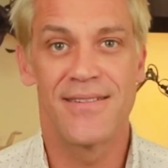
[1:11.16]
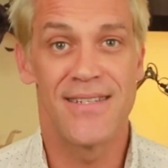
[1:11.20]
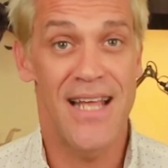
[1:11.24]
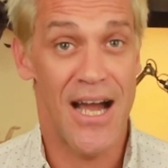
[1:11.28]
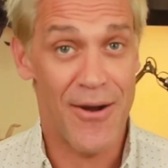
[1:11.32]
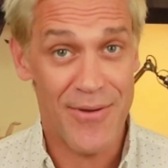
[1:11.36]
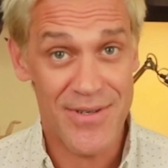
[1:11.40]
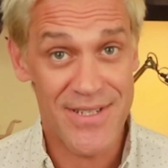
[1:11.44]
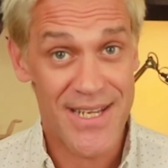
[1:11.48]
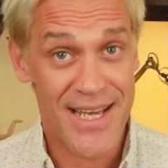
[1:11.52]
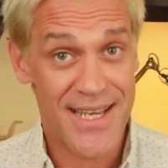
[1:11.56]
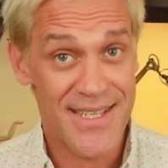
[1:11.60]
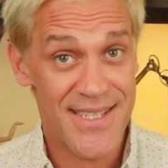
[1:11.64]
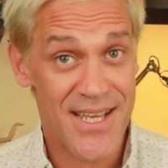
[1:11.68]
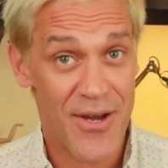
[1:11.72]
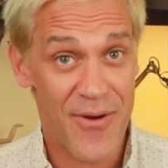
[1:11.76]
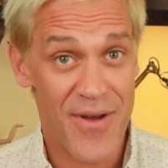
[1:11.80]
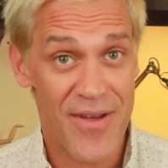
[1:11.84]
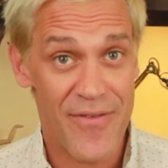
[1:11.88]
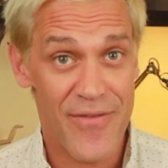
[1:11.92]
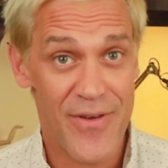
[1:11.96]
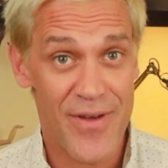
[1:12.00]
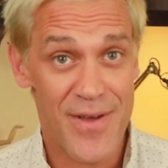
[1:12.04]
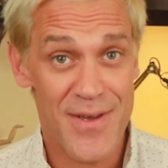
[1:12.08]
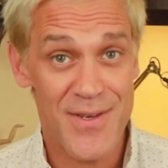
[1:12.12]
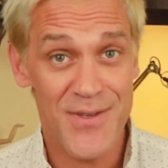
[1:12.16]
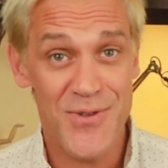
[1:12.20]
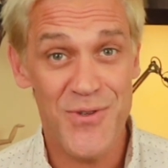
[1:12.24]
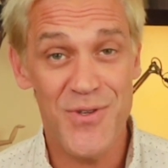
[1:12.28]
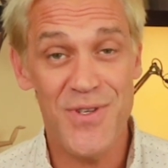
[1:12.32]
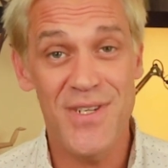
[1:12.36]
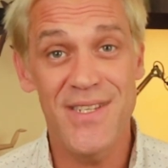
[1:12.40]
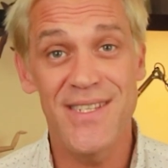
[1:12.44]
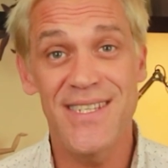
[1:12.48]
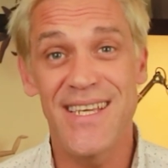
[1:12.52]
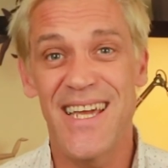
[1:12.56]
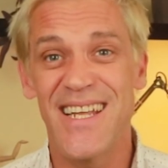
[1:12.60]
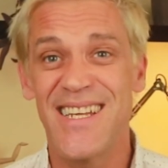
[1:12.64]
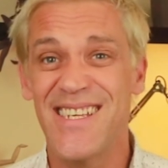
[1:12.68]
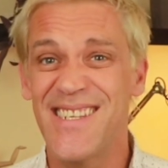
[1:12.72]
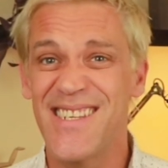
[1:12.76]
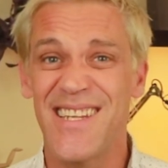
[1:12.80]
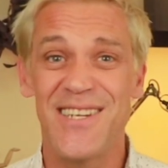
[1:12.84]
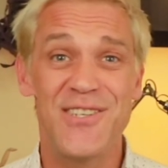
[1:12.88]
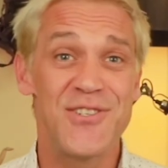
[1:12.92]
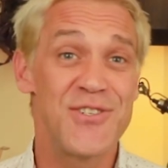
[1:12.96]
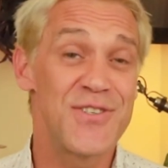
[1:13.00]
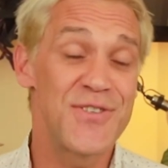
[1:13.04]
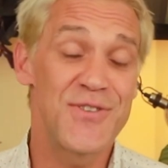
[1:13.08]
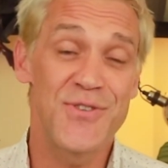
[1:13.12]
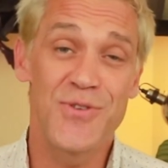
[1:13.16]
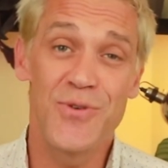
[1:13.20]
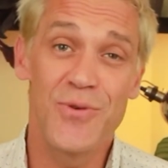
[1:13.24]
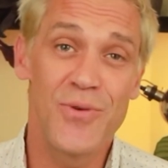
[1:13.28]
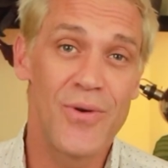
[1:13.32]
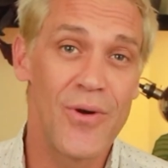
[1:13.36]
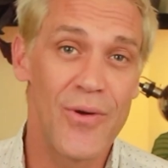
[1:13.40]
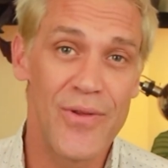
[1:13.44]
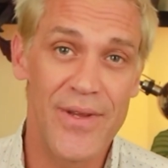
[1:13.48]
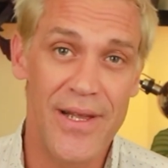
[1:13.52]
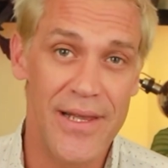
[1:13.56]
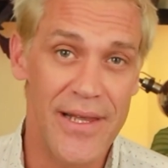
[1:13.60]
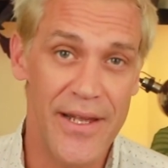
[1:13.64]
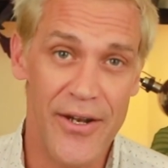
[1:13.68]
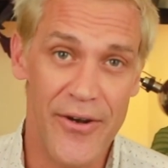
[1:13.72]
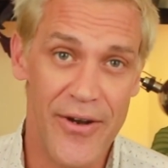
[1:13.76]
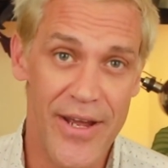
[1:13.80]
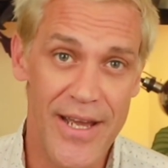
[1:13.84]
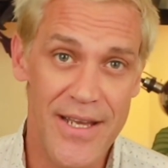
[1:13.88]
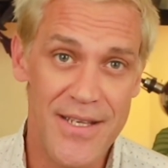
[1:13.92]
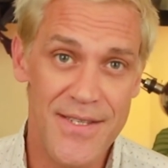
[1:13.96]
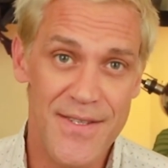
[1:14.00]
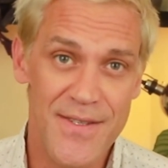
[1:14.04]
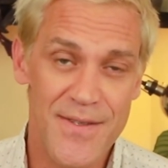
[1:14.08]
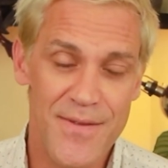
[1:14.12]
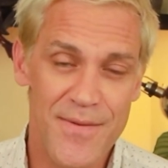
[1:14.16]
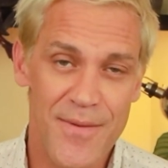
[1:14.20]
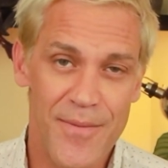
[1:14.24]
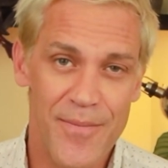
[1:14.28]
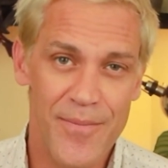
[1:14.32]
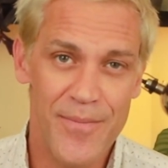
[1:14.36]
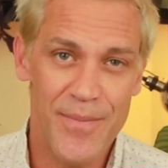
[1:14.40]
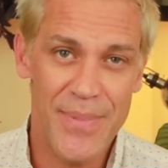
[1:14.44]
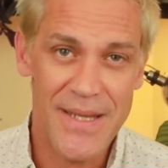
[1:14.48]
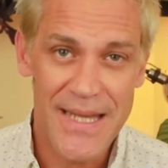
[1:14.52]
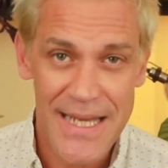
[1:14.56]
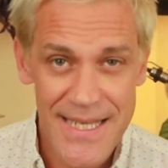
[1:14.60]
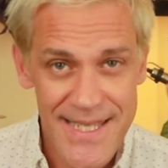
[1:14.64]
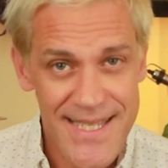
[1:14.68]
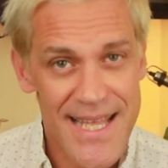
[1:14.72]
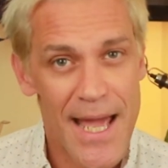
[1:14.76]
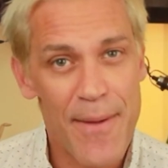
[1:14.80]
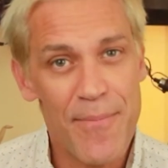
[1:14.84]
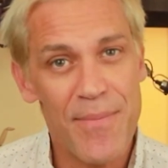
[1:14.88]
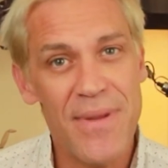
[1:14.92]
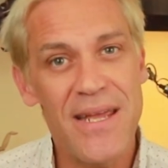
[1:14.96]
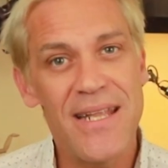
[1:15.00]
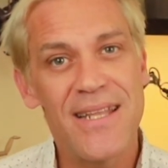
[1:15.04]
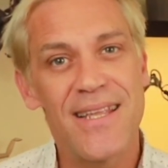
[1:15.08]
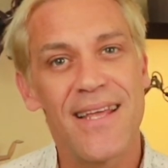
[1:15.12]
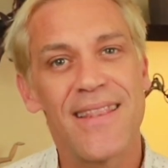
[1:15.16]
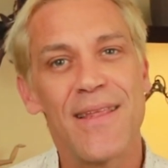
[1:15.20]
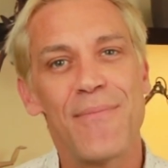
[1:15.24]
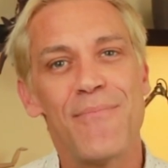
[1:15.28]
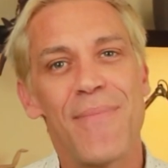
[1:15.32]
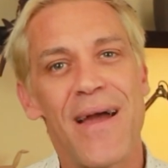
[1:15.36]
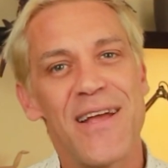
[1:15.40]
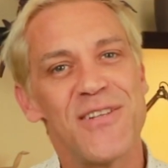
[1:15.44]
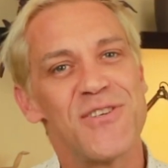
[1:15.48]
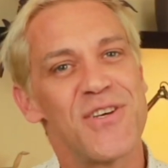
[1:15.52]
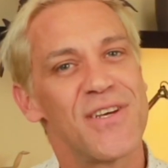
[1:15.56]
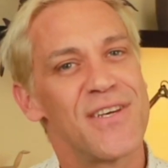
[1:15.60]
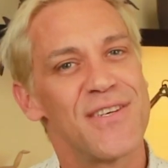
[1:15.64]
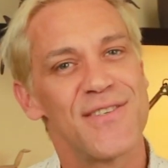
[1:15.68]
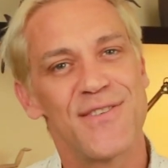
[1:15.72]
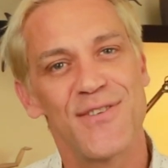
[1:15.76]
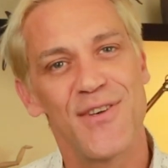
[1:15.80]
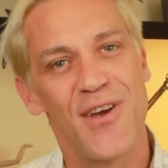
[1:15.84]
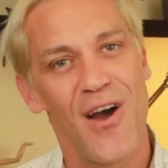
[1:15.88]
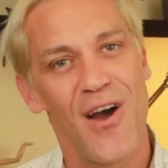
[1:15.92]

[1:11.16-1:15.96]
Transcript: Nowadays, however, students can easily just Google the lyrics. But does that mean that the magic is